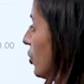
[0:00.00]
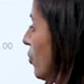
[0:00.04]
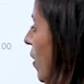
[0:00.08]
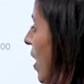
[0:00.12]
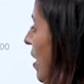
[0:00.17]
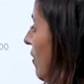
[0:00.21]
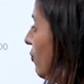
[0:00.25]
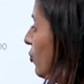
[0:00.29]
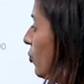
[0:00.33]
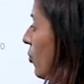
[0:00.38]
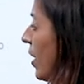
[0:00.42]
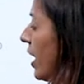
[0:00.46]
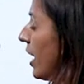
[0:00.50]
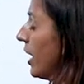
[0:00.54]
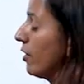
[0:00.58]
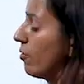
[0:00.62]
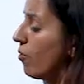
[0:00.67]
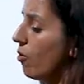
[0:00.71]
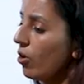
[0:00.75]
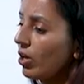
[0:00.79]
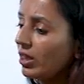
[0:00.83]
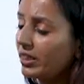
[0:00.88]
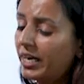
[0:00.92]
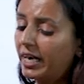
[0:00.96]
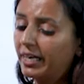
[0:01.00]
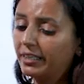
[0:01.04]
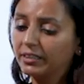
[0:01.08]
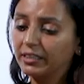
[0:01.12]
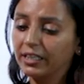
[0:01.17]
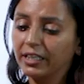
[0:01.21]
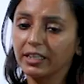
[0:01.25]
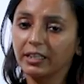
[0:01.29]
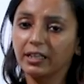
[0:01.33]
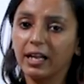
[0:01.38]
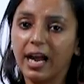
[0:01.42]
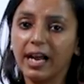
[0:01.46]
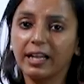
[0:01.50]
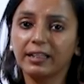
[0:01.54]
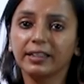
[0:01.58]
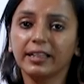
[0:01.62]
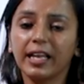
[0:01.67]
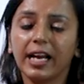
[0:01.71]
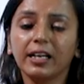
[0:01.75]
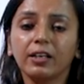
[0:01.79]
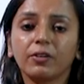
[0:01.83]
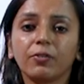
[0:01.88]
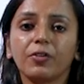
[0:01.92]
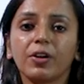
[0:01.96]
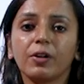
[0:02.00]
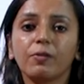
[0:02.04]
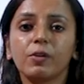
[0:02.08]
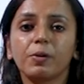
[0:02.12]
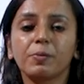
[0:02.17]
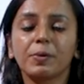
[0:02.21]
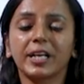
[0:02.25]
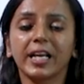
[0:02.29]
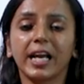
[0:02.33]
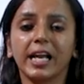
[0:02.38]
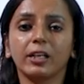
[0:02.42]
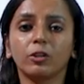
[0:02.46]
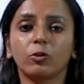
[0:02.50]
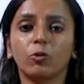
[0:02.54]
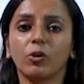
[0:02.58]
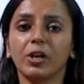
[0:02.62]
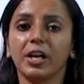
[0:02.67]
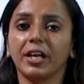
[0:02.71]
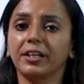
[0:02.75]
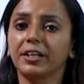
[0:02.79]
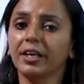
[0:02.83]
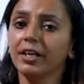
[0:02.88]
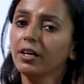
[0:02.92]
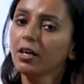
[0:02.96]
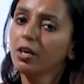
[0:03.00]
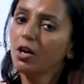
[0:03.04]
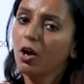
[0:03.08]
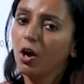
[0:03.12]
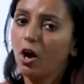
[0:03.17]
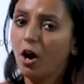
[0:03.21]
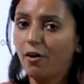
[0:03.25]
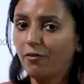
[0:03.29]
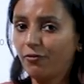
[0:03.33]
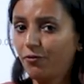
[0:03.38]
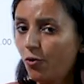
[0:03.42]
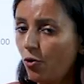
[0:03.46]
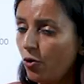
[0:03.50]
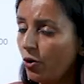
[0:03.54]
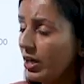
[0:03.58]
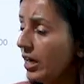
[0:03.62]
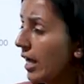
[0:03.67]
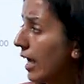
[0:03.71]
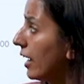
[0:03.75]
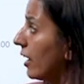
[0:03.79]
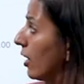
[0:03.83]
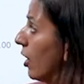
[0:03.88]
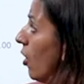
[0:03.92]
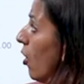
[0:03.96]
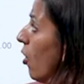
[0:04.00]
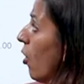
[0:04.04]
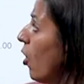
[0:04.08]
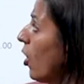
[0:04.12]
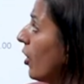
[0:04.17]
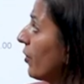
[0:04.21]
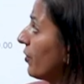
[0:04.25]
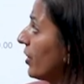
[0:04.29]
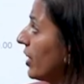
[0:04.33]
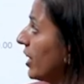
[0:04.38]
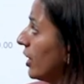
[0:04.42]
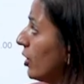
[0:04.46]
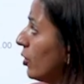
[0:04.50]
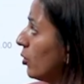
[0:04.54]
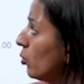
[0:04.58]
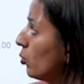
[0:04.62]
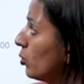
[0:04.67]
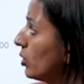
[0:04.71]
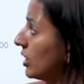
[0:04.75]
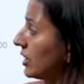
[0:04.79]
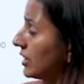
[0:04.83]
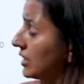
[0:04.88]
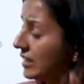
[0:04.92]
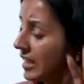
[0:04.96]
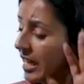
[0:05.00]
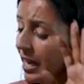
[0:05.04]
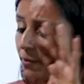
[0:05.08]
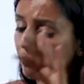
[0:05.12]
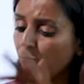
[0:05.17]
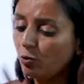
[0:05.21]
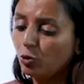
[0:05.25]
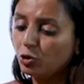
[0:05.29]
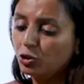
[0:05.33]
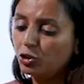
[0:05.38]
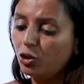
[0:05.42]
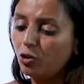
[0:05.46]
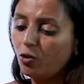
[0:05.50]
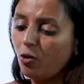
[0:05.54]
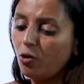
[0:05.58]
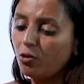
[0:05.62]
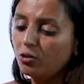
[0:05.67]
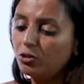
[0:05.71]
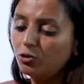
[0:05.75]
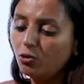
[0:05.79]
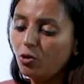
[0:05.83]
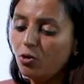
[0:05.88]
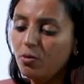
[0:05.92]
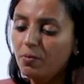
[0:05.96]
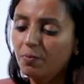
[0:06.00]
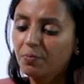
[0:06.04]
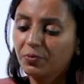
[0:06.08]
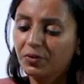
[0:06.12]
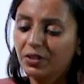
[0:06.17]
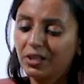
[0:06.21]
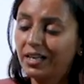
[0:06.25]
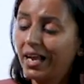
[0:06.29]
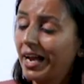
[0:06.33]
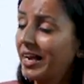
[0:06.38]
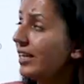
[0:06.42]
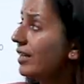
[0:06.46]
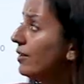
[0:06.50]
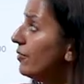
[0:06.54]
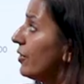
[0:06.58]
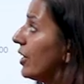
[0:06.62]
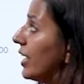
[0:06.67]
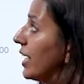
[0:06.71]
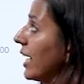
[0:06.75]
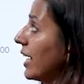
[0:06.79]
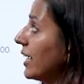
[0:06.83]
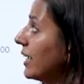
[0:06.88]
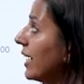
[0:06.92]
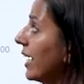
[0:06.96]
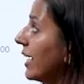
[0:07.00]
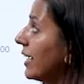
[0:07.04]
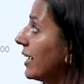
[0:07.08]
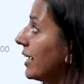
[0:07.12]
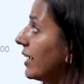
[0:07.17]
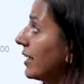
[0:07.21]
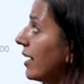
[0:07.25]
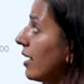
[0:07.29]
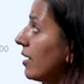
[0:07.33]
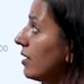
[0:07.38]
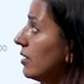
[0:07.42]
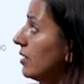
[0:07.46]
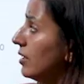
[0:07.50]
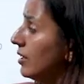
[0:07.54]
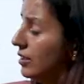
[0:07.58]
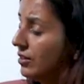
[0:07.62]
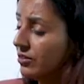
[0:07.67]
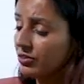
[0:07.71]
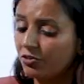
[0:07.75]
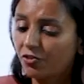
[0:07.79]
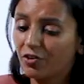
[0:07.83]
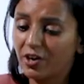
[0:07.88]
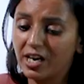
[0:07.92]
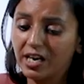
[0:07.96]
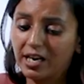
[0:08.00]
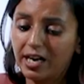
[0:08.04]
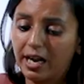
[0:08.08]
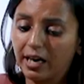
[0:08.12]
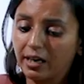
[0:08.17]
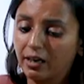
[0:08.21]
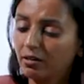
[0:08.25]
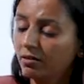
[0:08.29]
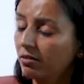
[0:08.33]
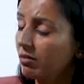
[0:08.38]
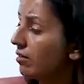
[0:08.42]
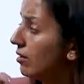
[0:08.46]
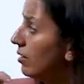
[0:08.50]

You have to add all that and that will be calculated a 4 lakh. Or we can do the same question also, like we can get it a 3 lakh.